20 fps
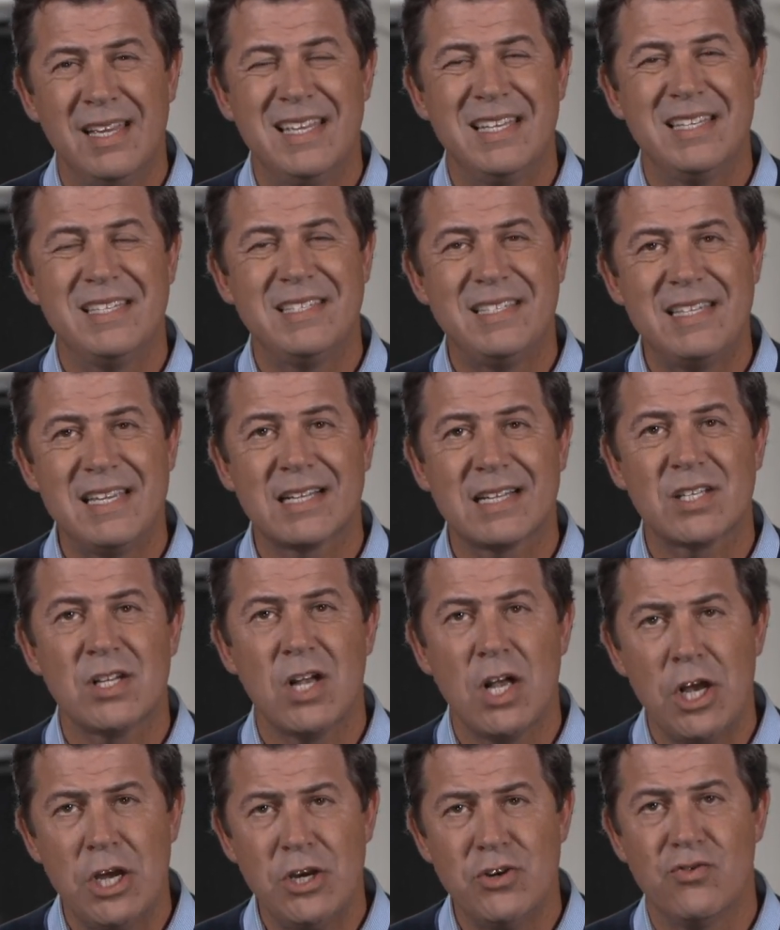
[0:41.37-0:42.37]

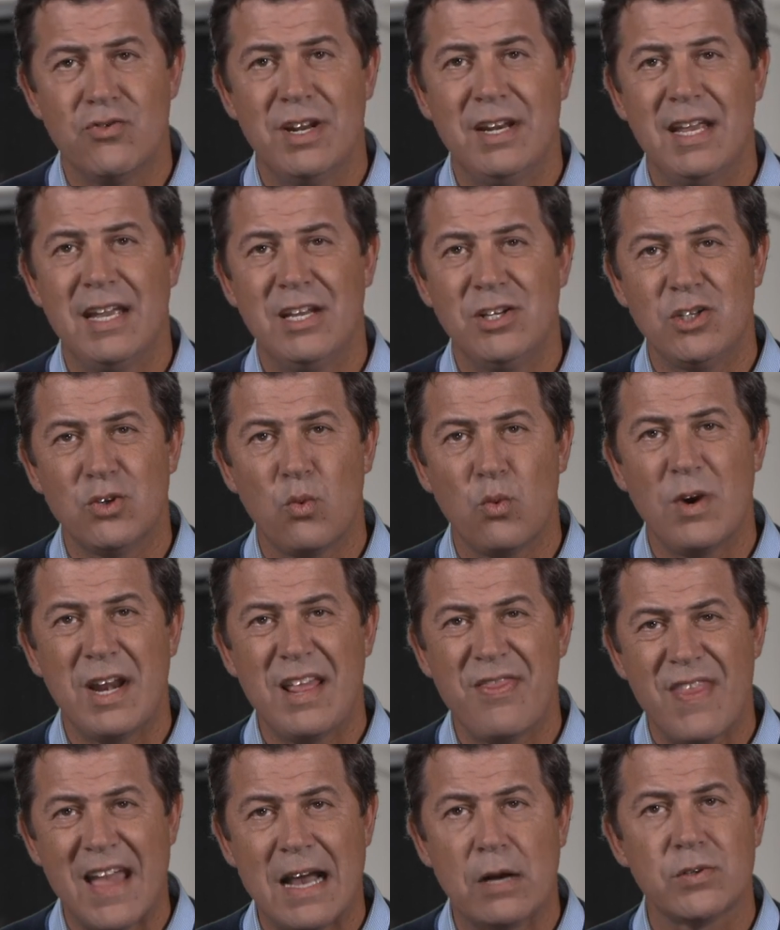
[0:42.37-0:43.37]

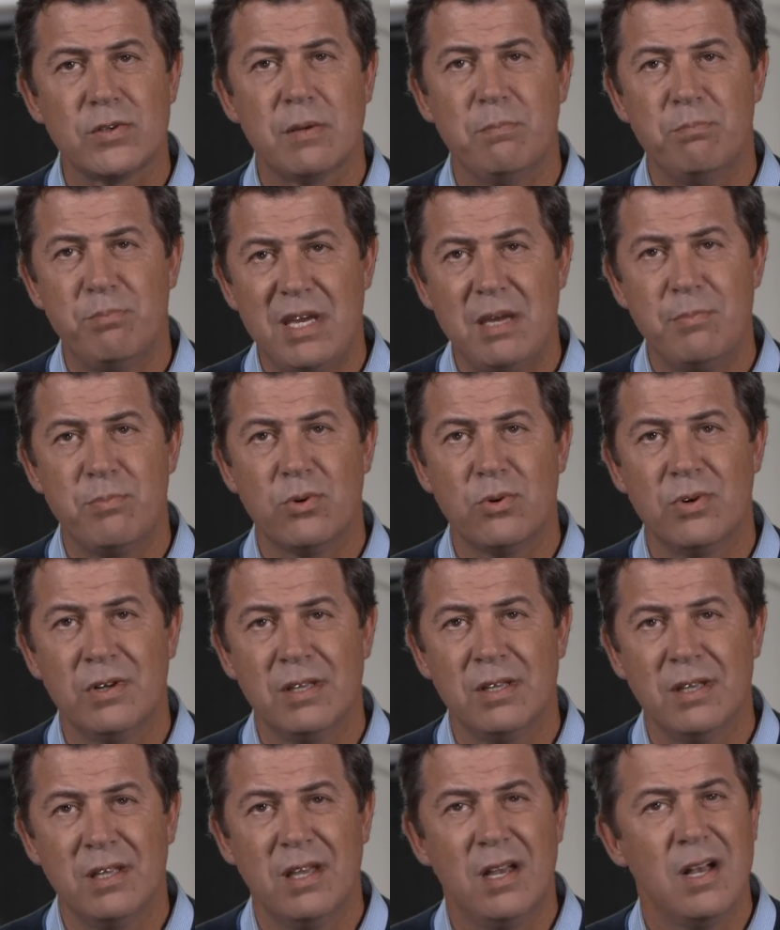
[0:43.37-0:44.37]
620,000 people,
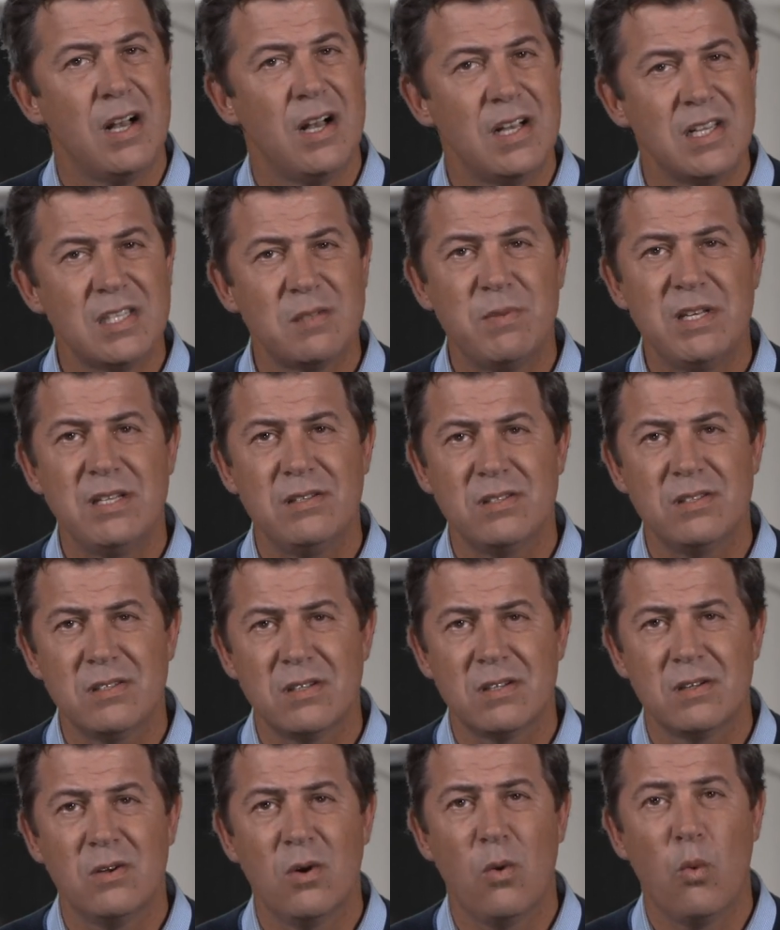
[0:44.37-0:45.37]

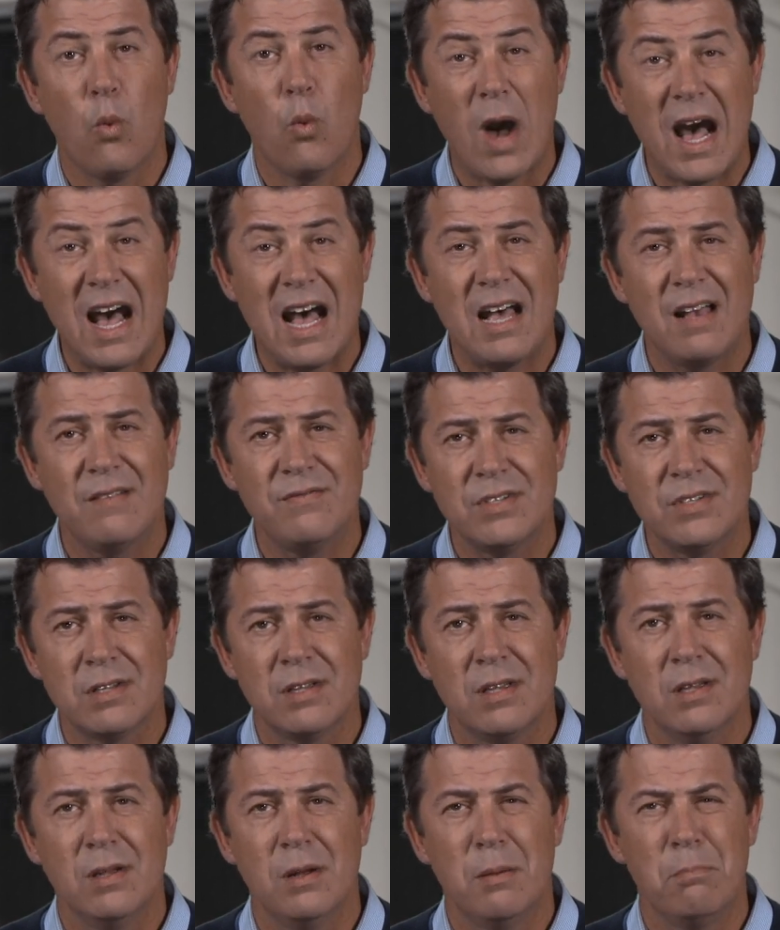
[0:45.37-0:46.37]
husbands, wives,
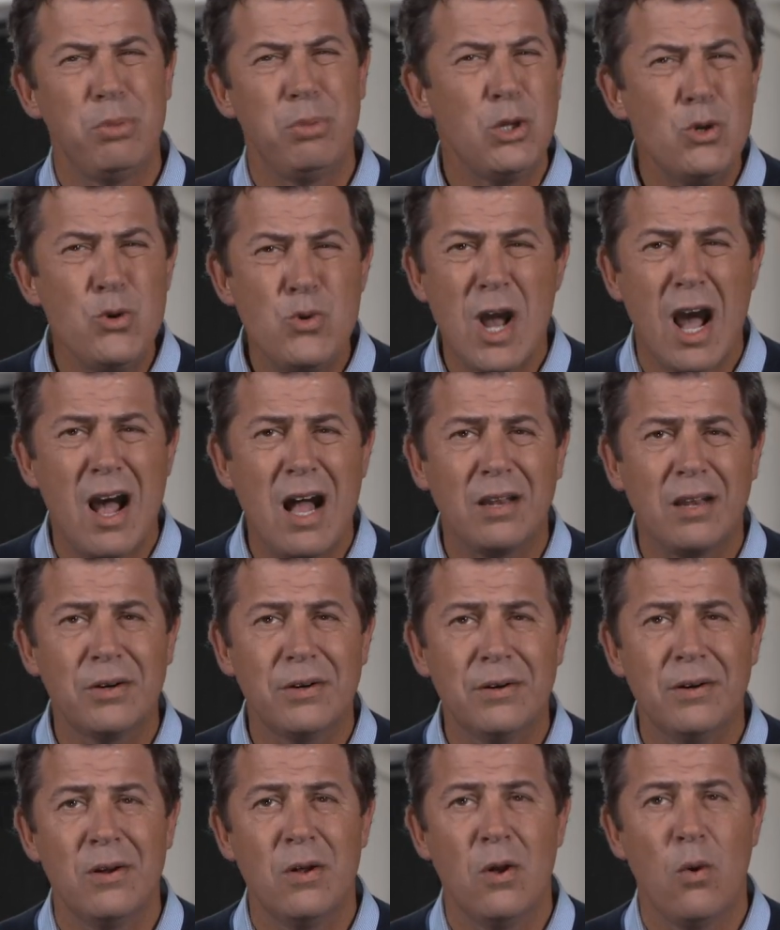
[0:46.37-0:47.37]
blue
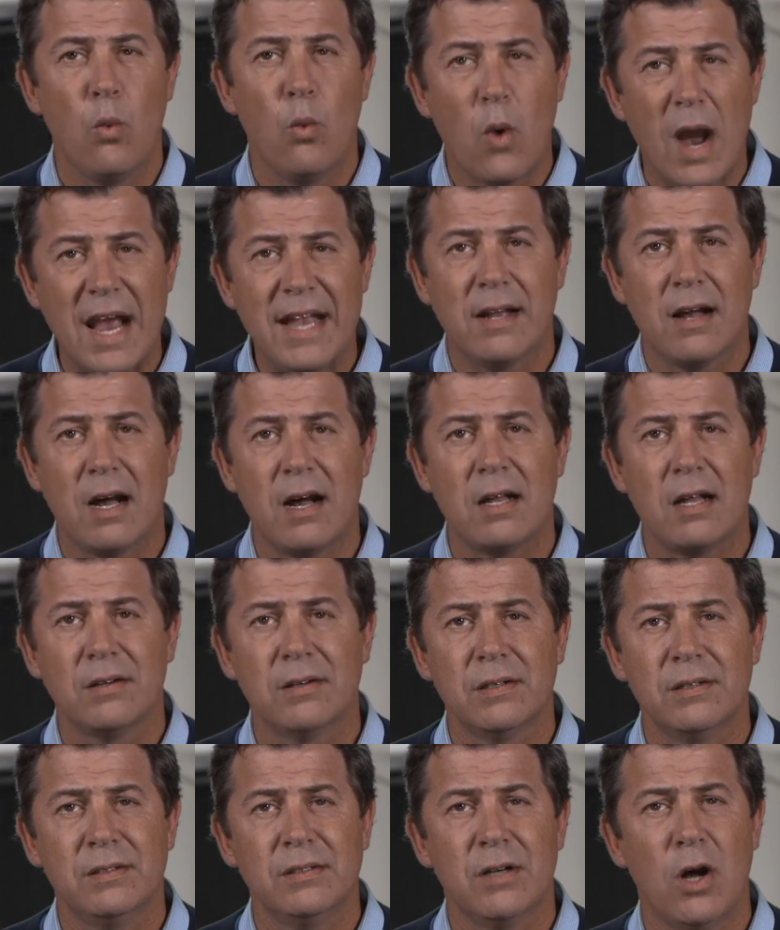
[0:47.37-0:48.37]
collar, white
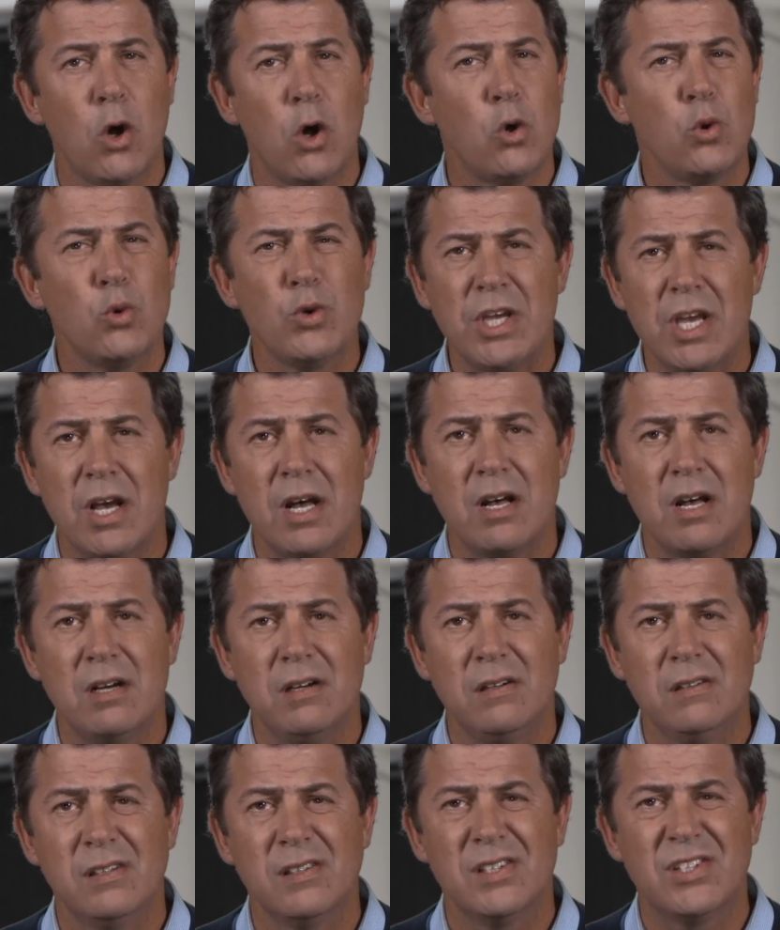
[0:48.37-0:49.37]
collar, old,
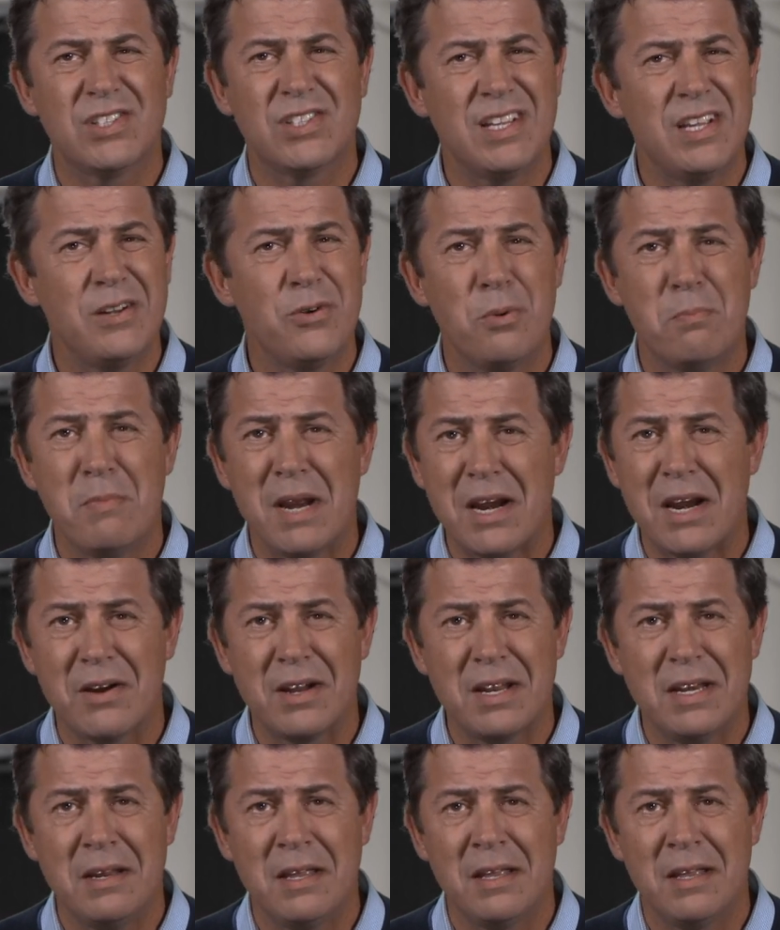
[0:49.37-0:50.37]
young, single,
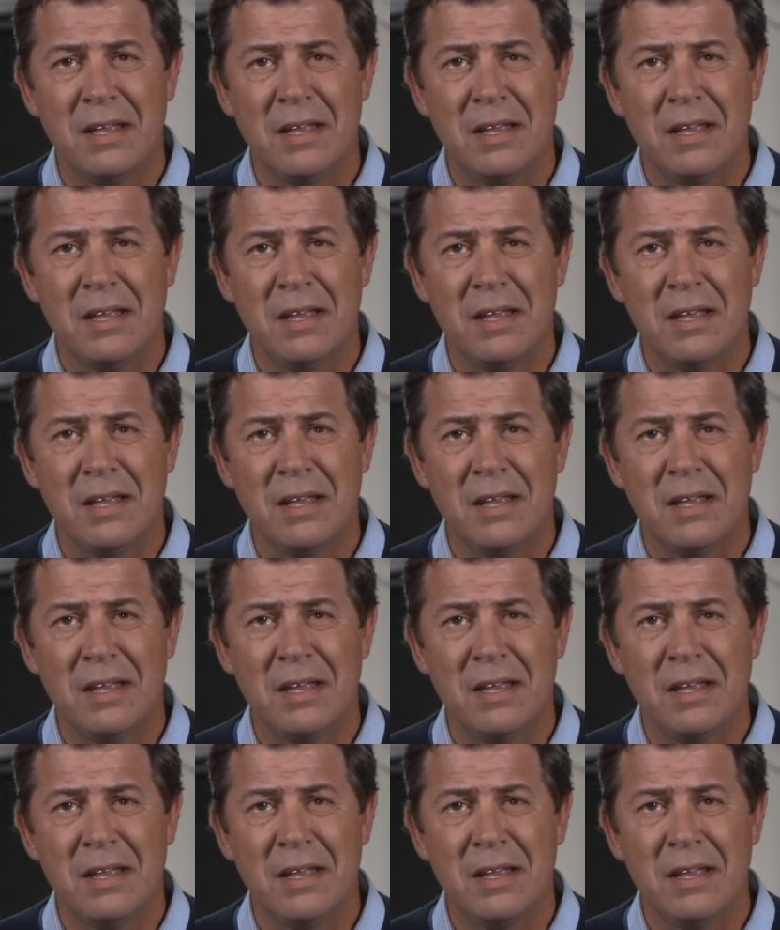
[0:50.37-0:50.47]
married,